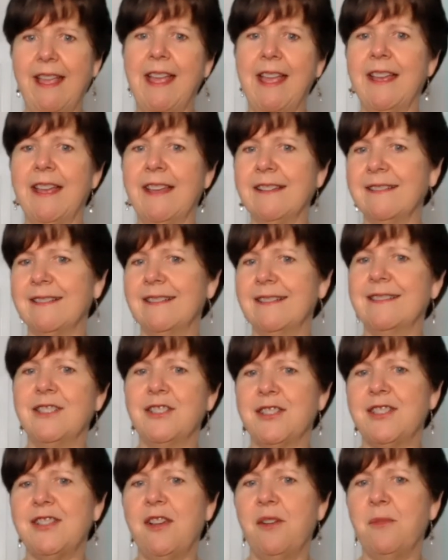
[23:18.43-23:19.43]
and
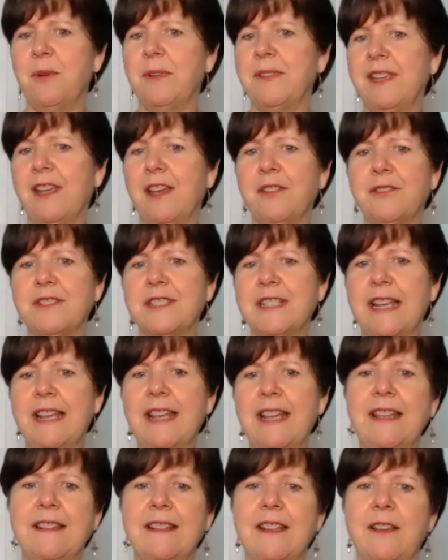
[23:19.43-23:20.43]
just saw one the other
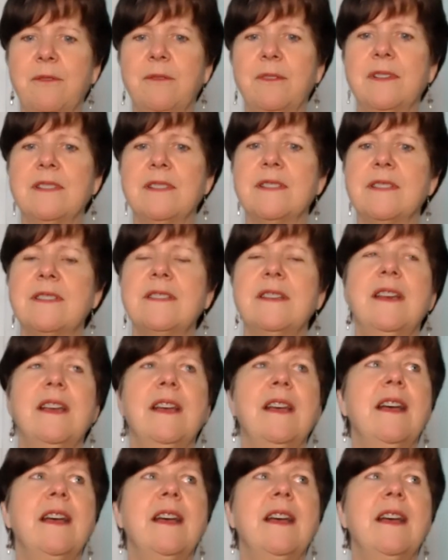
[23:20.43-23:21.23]
day that was